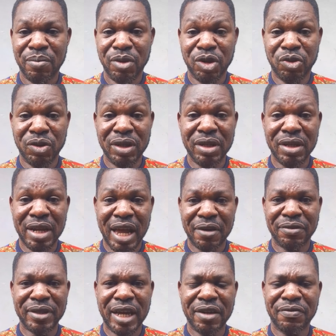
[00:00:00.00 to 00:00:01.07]
between
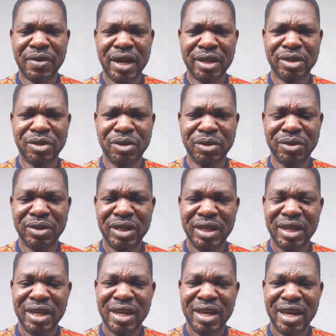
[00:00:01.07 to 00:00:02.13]
lifestyle factors
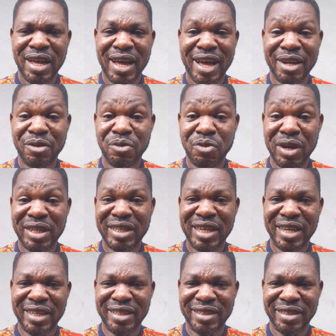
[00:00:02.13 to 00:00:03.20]
and weight
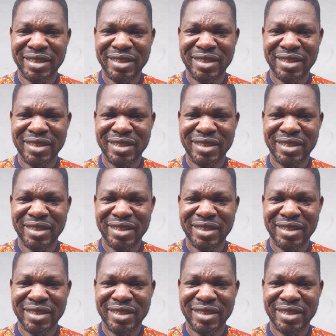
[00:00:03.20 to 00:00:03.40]
gain.